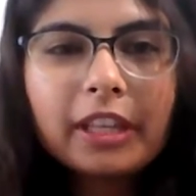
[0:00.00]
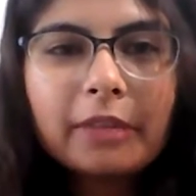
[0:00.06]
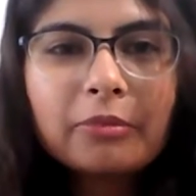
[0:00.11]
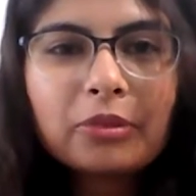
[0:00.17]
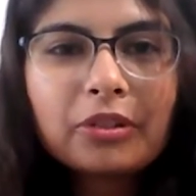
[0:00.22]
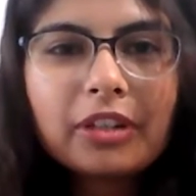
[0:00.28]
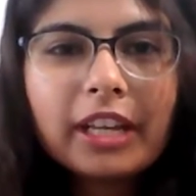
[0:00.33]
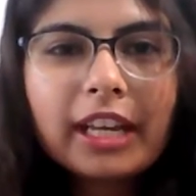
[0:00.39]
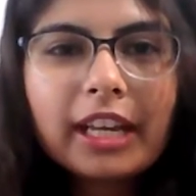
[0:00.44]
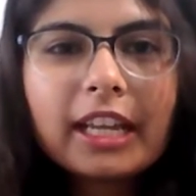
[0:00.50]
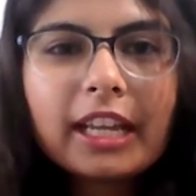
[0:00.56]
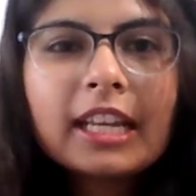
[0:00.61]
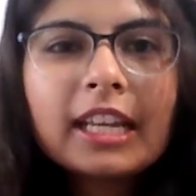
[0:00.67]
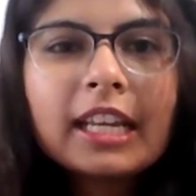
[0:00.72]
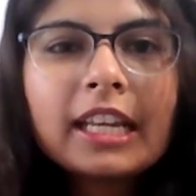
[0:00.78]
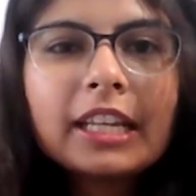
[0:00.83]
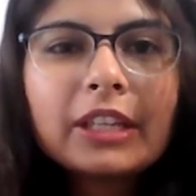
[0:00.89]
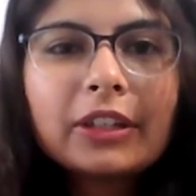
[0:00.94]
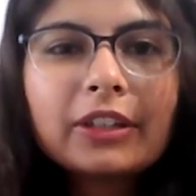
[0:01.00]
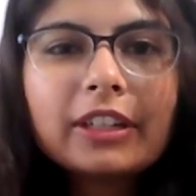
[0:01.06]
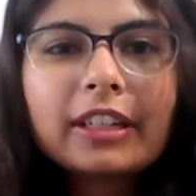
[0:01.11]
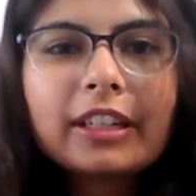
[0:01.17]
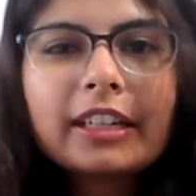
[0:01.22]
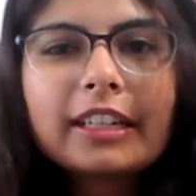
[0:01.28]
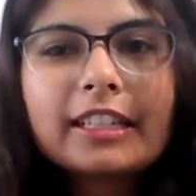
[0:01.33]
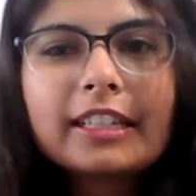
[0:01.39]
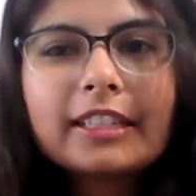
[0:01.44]
him today,
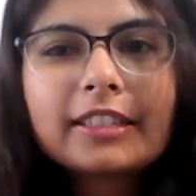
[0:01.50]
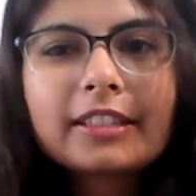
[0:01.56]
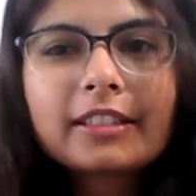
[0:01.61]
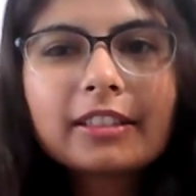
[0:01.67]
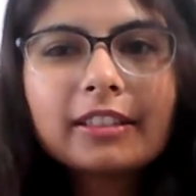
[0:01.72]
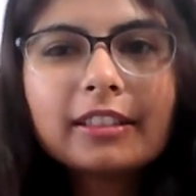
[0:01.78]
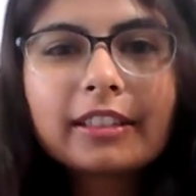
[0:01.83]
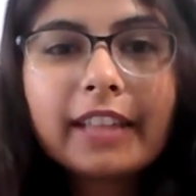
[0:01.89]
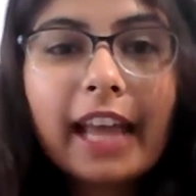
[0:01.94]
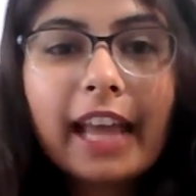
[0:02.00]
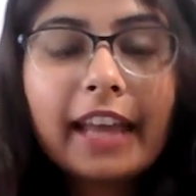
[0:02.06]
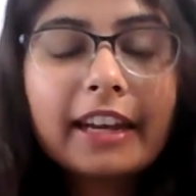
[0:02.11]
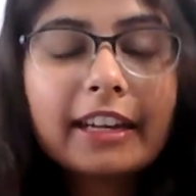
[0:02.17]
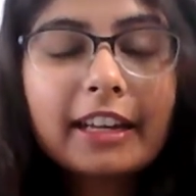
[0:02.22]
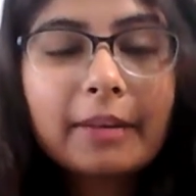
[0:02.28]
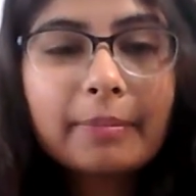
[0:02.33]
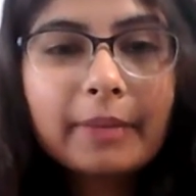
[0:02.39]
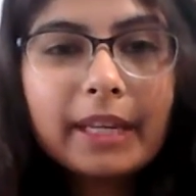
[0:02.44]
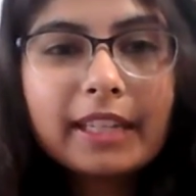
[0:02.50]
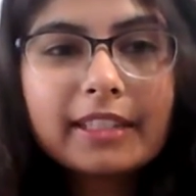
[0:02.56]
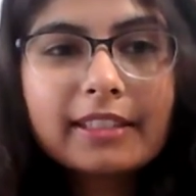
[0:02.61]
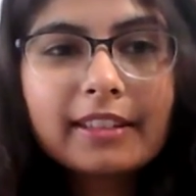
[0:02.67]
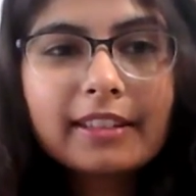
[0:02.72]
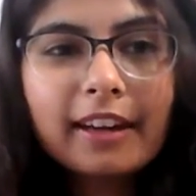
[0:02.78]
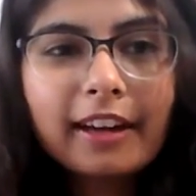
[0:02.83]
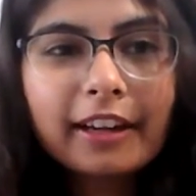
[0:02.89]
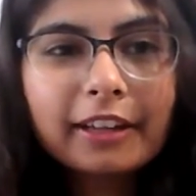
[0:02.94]
here is
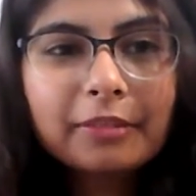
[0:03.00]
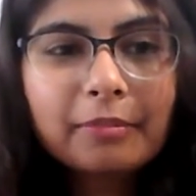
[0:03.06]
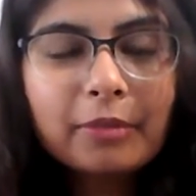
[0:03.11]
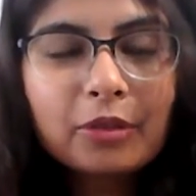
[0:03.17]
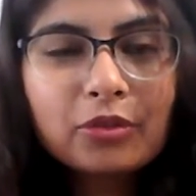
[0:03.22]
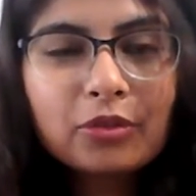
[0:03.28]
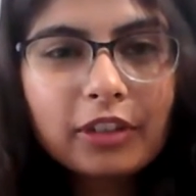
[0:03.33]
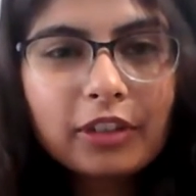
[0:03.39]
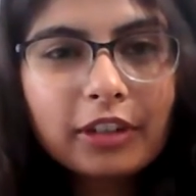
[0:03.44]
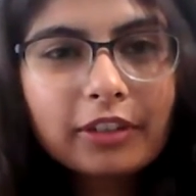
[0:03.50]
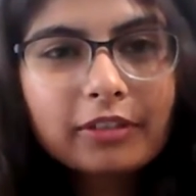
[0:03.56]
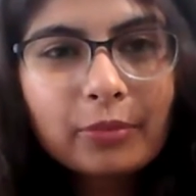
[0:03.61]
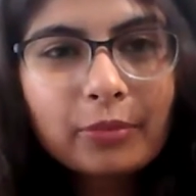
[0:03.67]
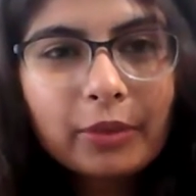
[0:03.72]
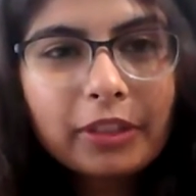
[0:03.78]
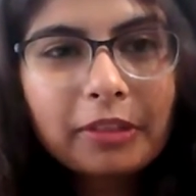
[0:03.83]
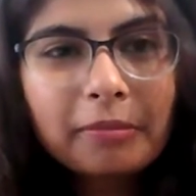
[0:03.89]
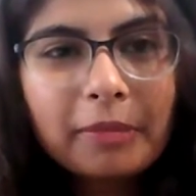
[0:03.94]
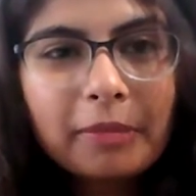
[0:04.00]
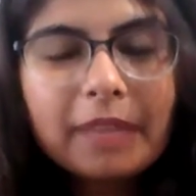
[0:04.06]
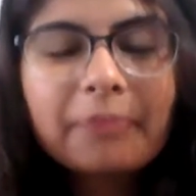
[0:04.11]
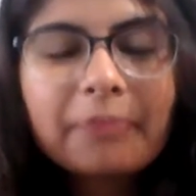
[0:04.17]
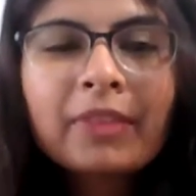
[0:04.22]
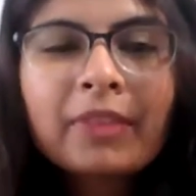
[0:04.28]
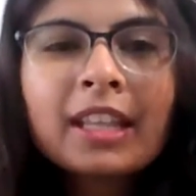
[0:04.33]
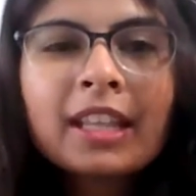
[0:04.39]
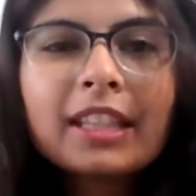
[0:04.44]
Canada-based Ankit Mishra with me,
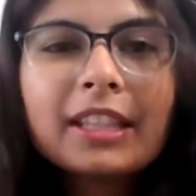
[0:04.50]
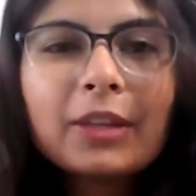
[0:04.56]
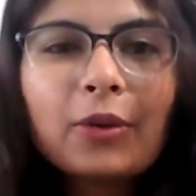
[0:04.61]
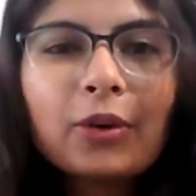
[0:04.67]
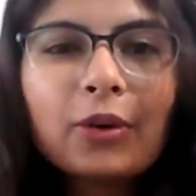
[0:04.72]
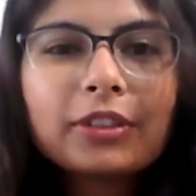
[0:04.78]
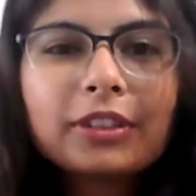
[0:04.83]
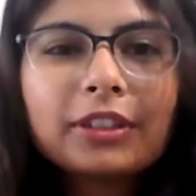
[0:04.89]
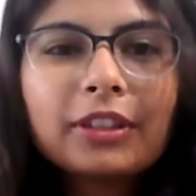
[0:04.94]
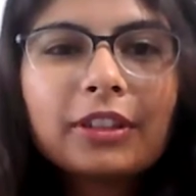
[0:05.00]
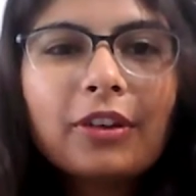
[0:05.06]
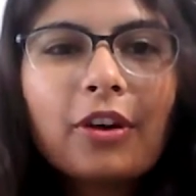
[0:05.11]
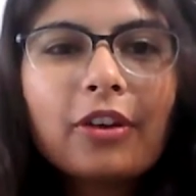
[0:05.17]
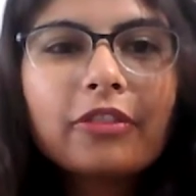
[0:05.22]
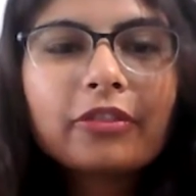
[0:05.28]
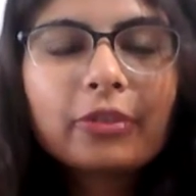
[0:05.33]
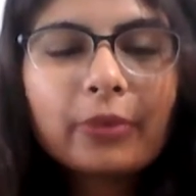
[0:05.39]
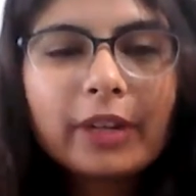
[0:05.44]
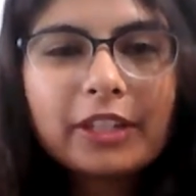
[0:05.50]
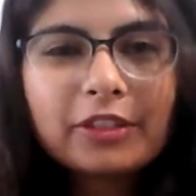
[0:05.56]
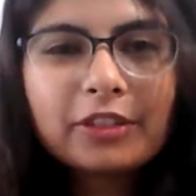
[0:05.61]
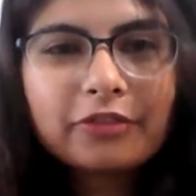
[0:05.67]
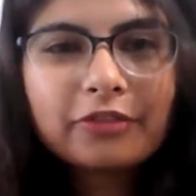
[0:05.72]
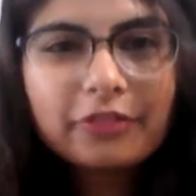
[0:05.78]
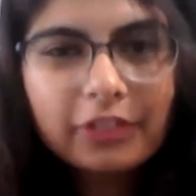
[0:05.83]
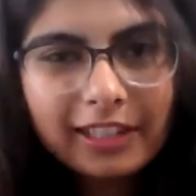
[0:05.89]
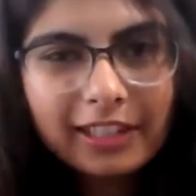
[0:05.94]
the author of Threads
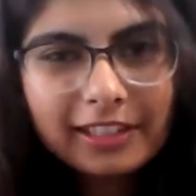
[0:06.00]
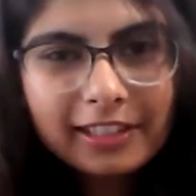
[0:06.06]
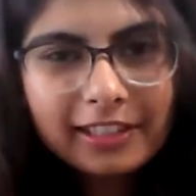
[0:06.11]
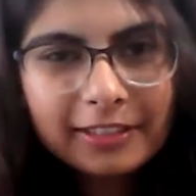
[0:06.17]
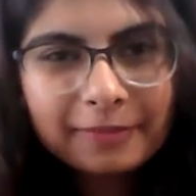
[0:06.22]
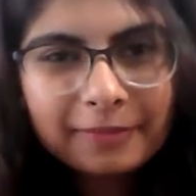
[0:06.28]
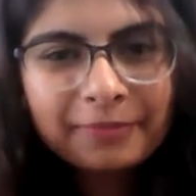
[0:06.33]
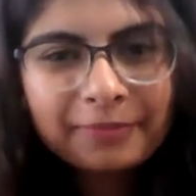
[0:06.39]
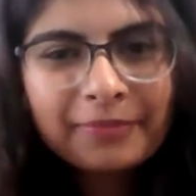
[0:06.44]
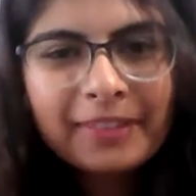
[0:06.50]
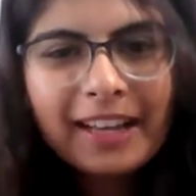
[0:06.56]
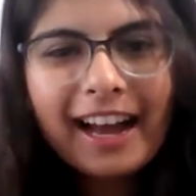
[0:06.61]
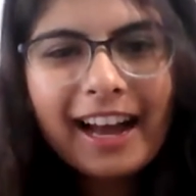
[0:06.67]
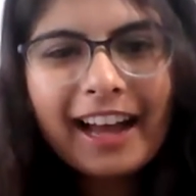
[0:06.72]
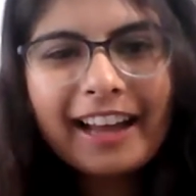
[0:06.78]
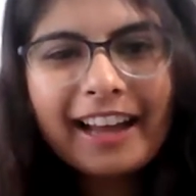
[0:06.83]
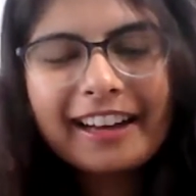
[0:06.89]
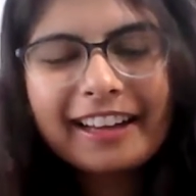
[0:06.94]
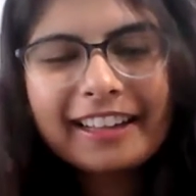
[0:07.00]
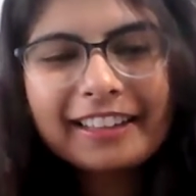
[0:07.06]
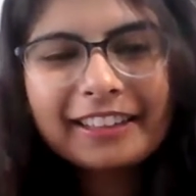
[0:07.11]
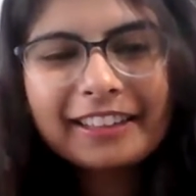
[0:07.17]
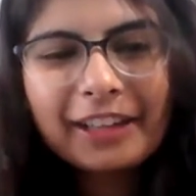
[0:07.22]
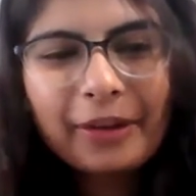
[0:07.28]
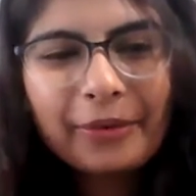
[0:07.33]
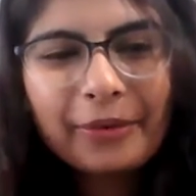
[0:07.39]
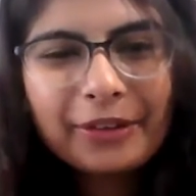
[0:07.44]
of Trust. Hi,
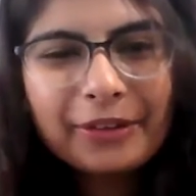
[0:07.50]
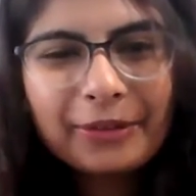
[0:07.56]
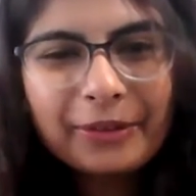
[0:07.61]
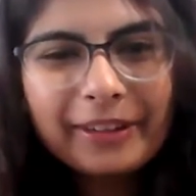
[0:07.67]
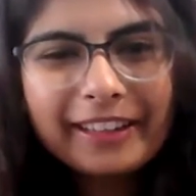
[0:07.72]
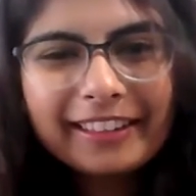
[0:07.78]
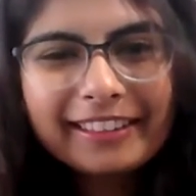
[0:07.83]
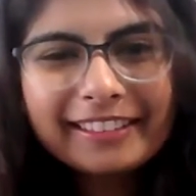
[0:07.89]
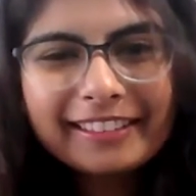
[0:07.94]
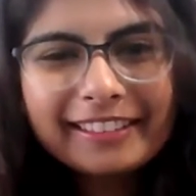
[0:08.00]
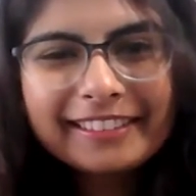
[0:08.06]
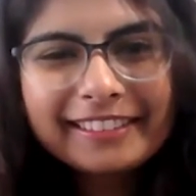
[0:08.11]
Ankit. How are you doing?